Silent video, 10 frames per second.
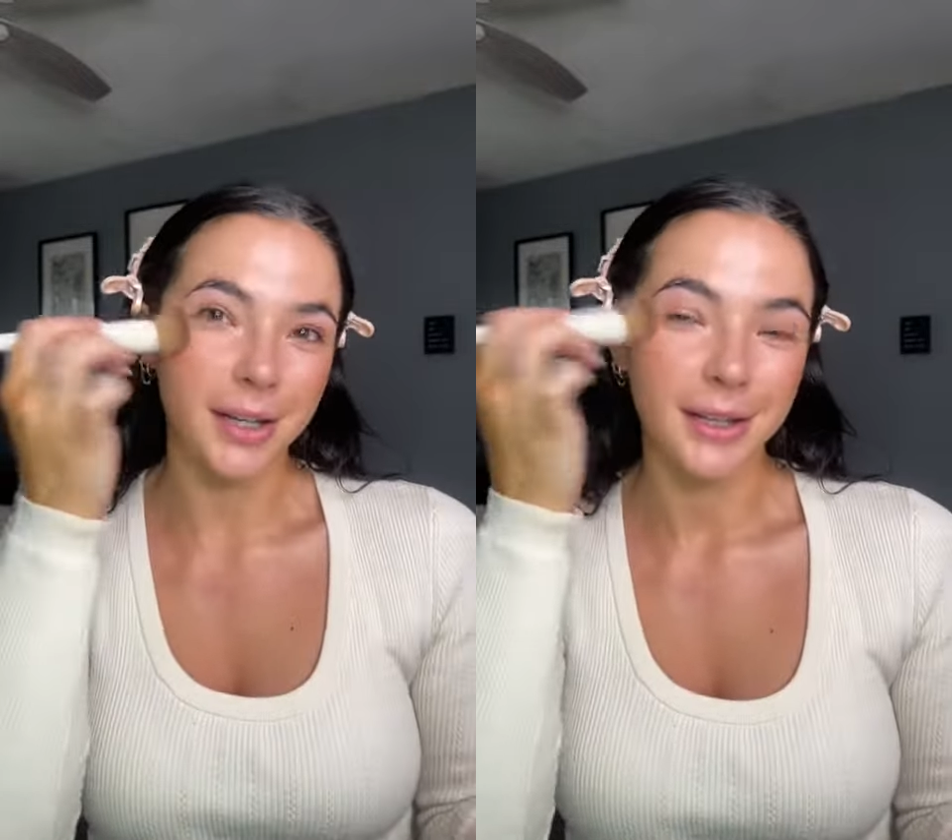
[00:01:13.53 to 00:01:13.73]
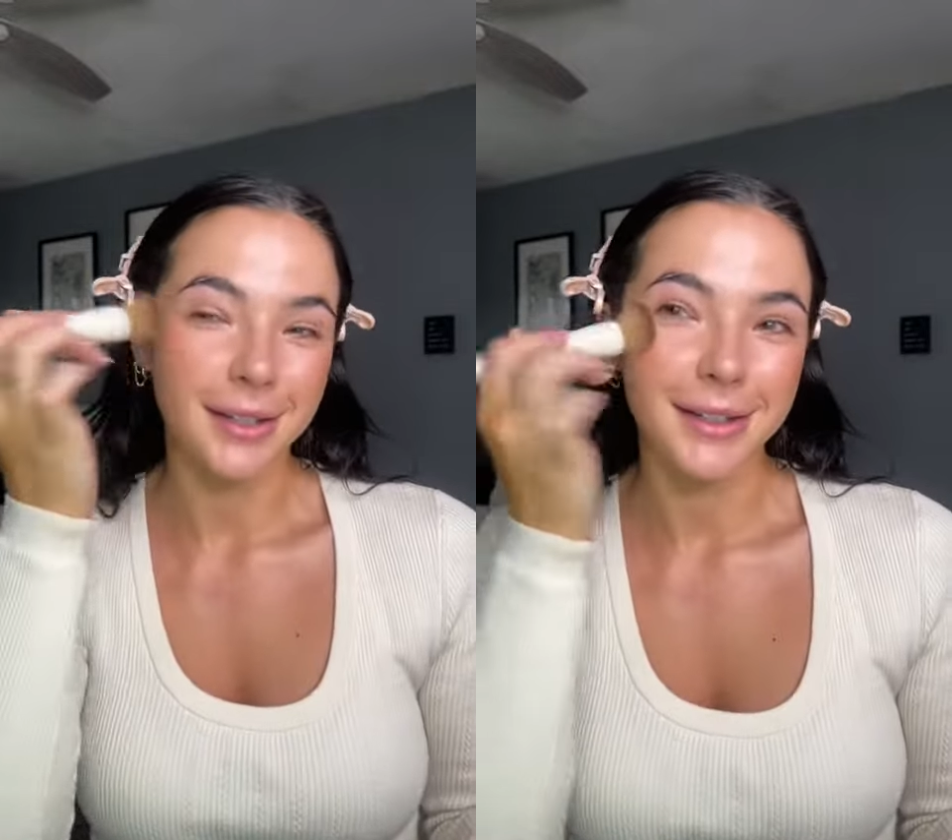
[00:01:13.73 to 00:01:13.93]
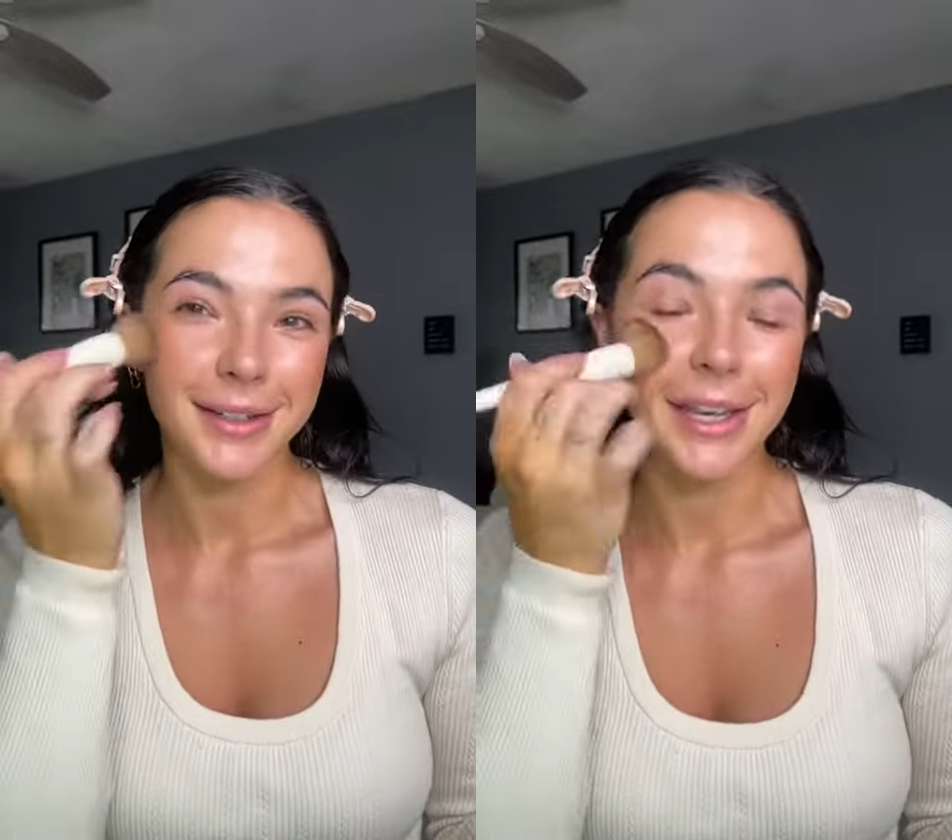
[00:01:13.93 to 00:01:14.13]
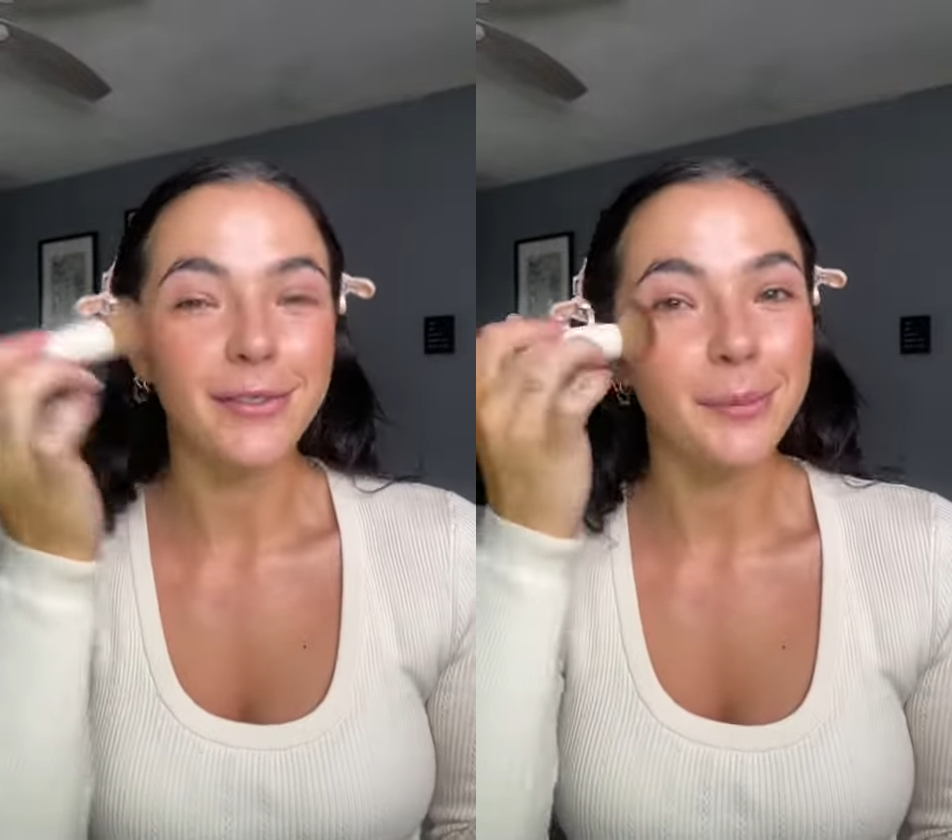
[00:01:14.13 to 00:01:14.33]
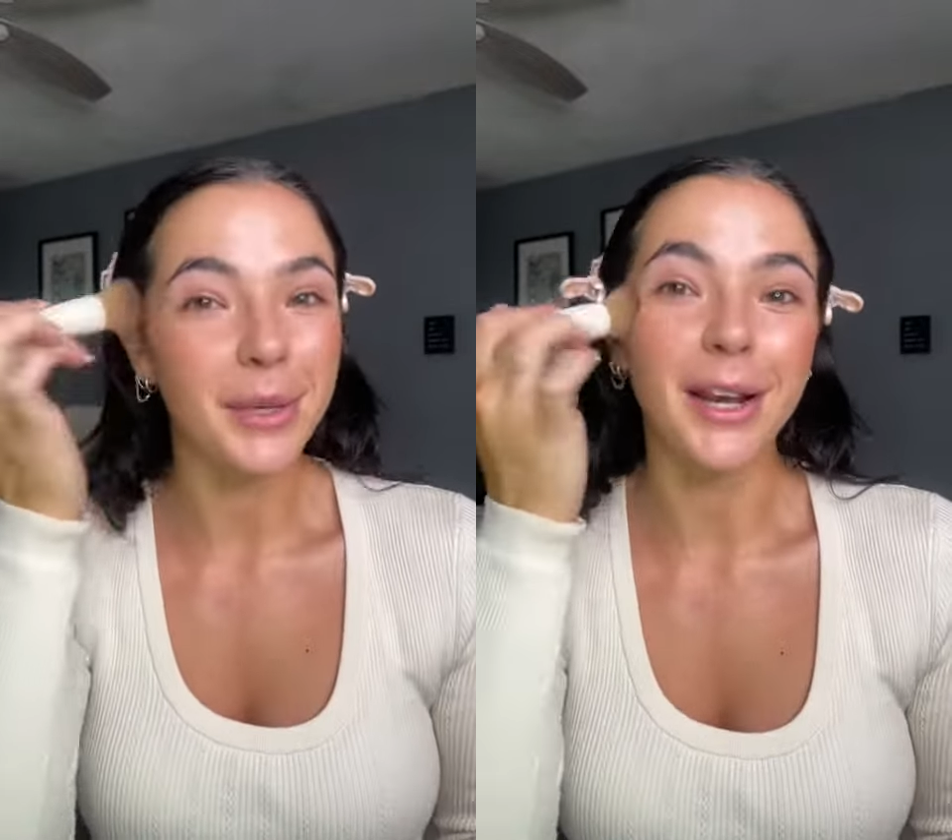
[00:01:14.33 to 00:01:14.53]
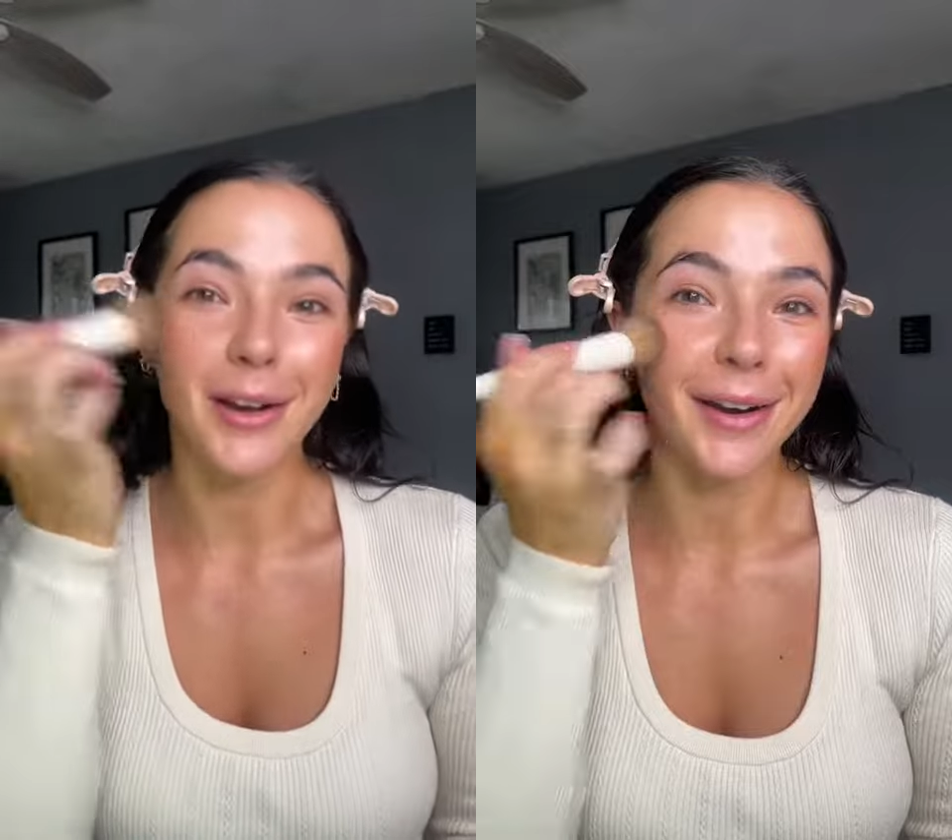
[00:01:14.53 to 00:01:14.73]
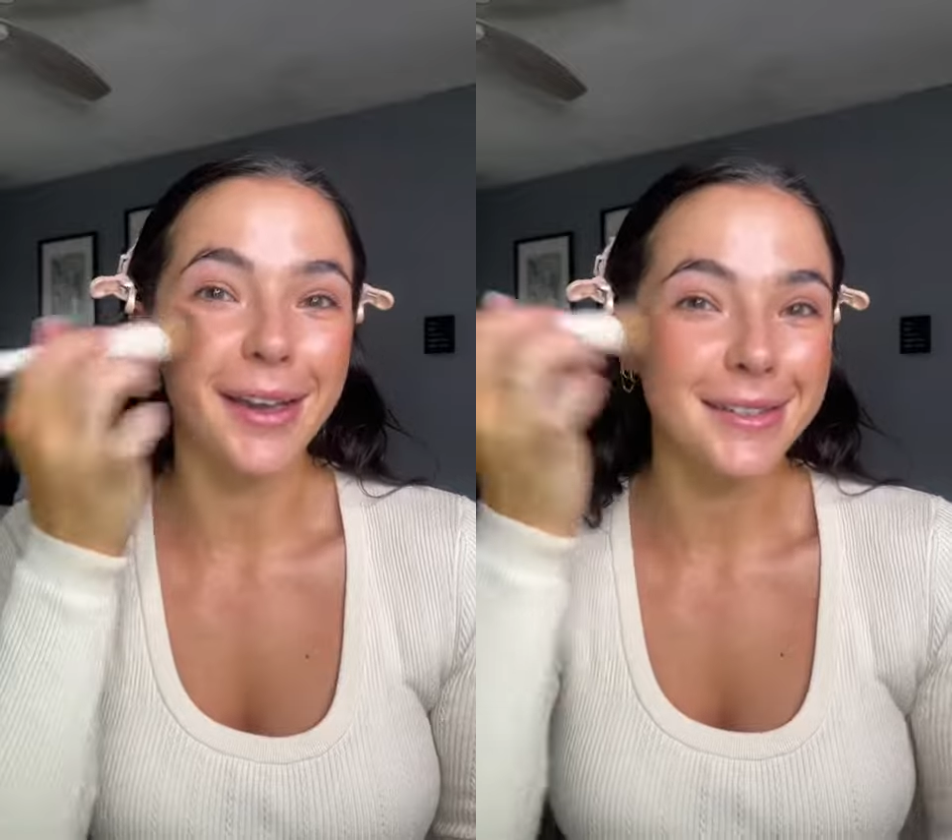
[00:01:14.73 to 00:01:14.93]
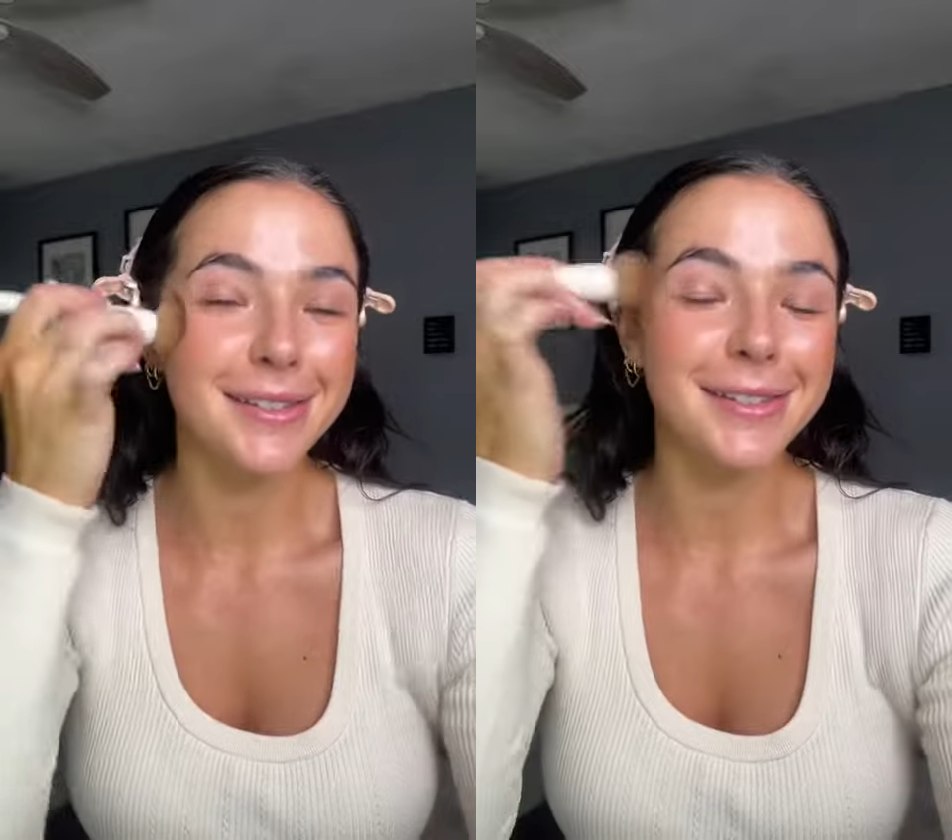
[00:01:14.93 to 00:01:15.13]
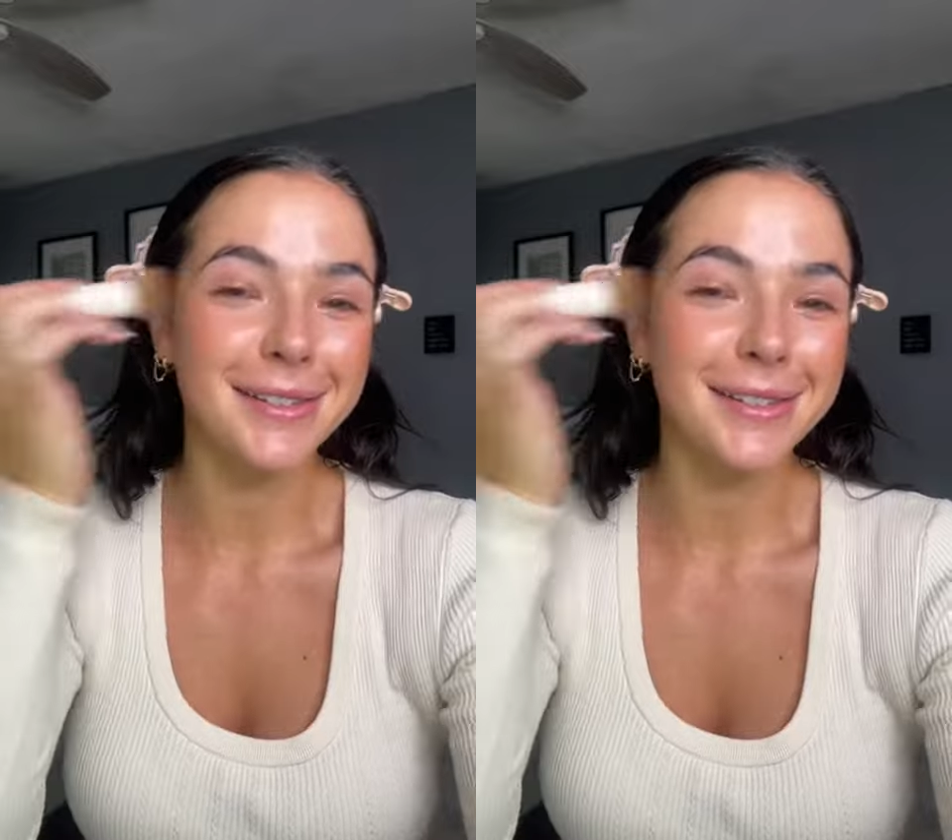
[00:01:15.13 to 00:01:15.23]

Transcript: if I'm being honest.